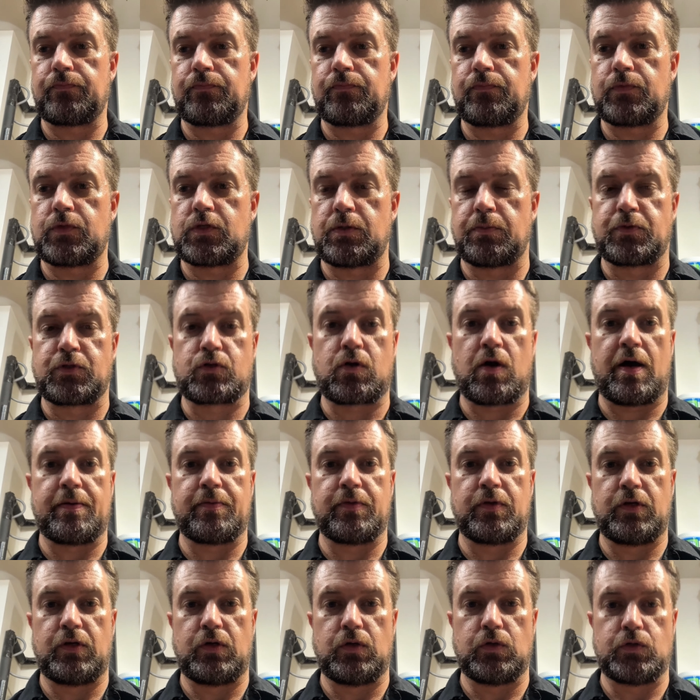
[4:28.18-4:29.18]
Subscribe to
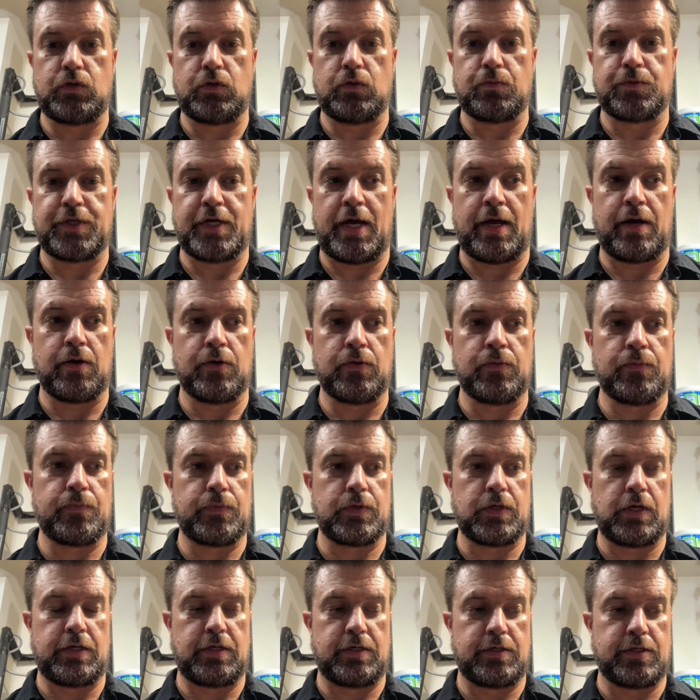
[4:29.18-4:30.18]
the YouTube channel.
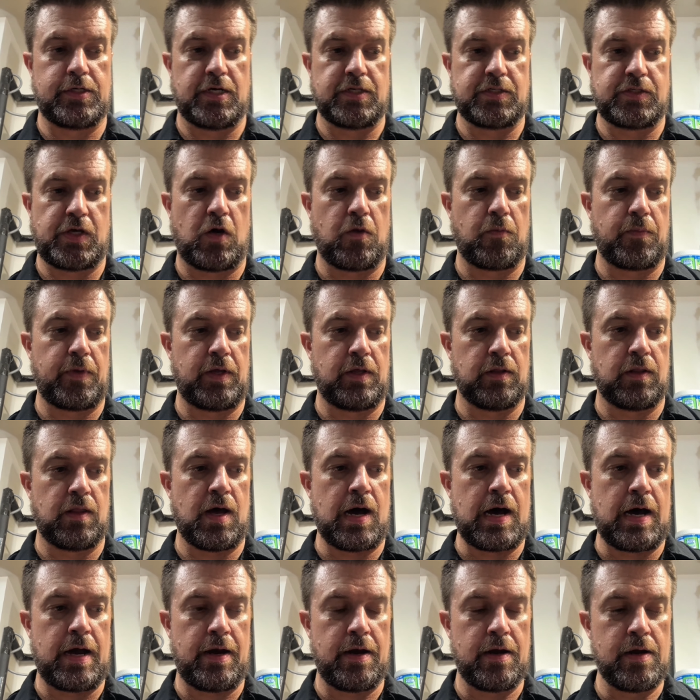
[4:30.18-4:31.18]
It does help me a
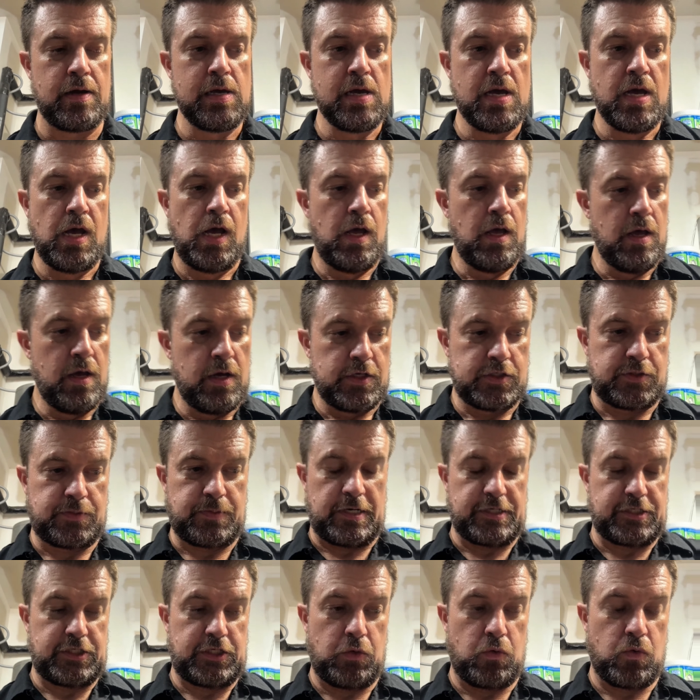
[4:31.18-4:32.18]
lot,
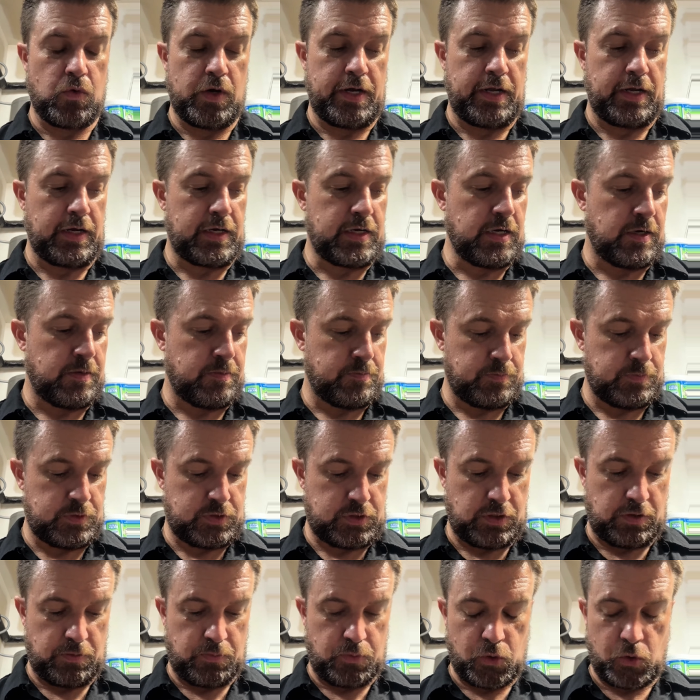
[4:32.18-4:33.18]
especially when it comes
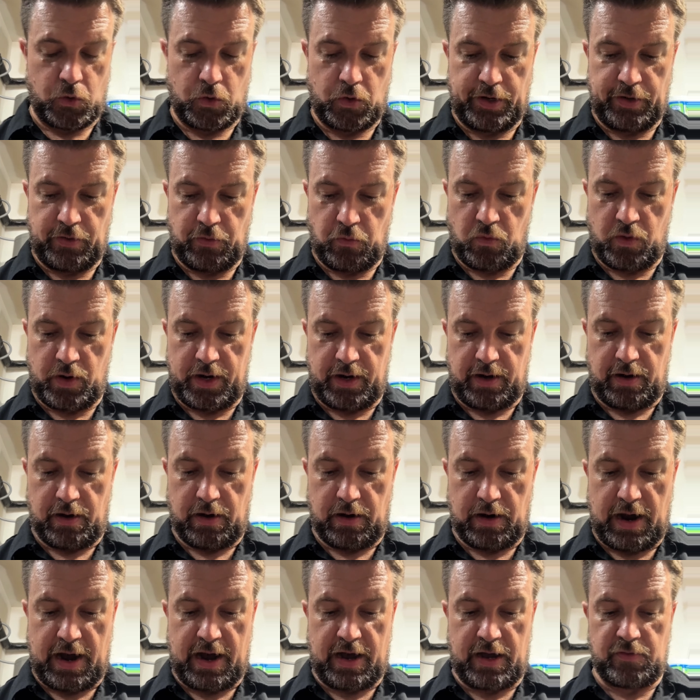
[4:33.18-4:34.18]
to the point
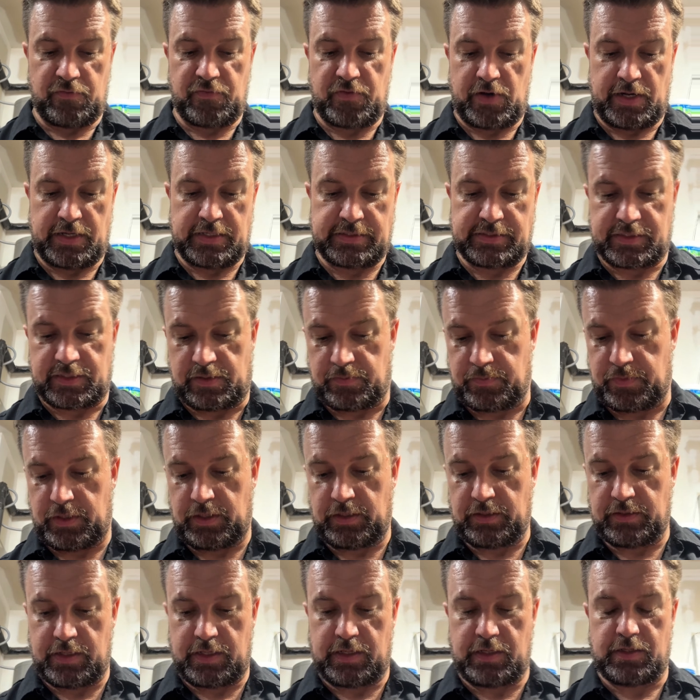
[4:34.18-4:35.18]
where I find
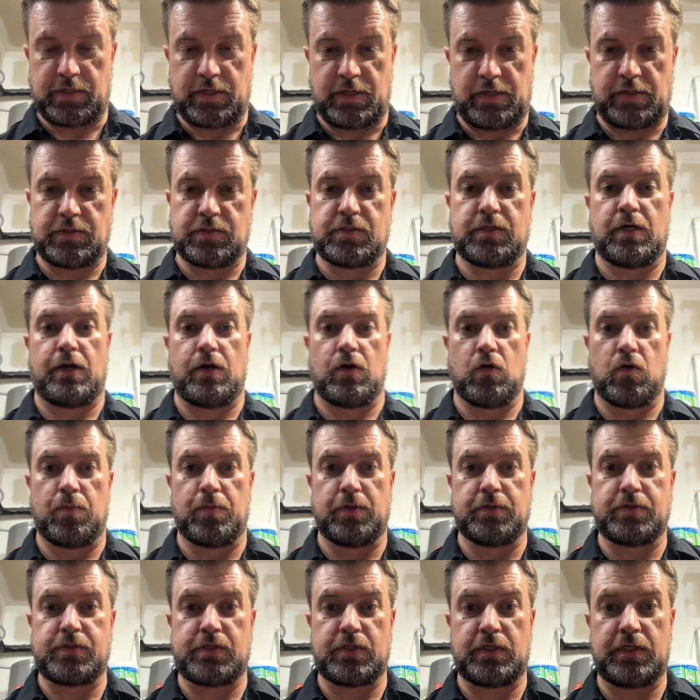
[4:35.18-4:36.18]
something that is
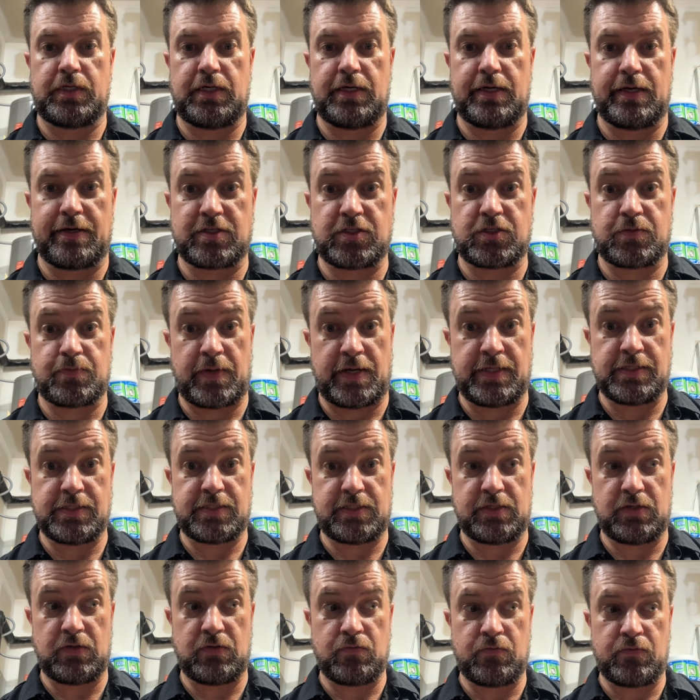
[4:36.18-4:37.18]
enormously
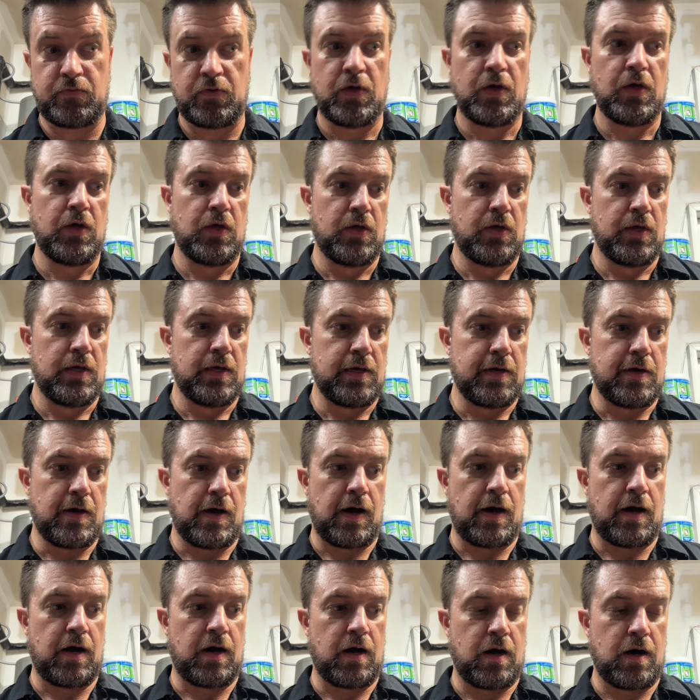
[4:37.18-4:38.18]
expensive.
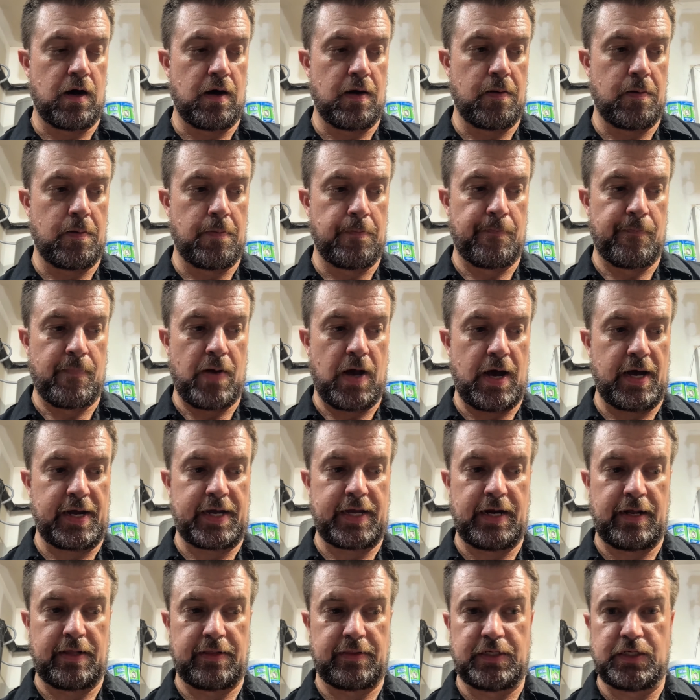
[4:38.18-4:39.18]
I
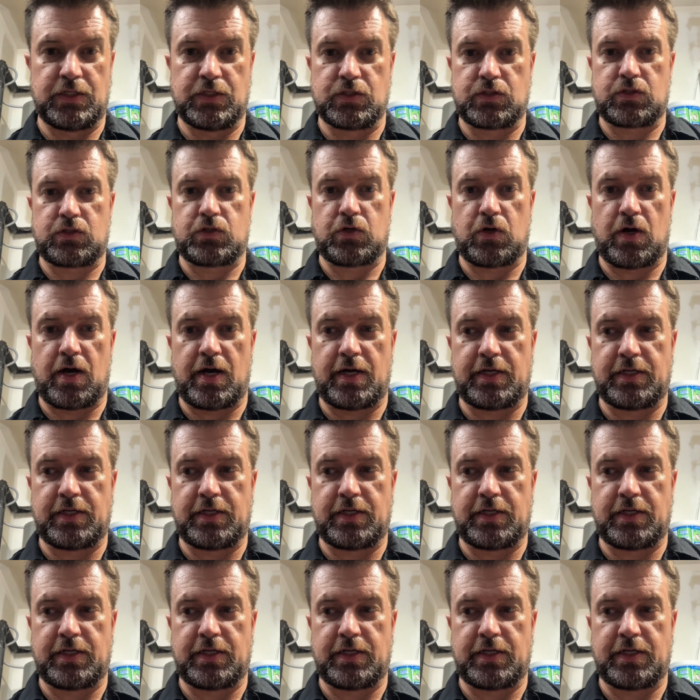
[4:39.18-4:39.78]
can at least try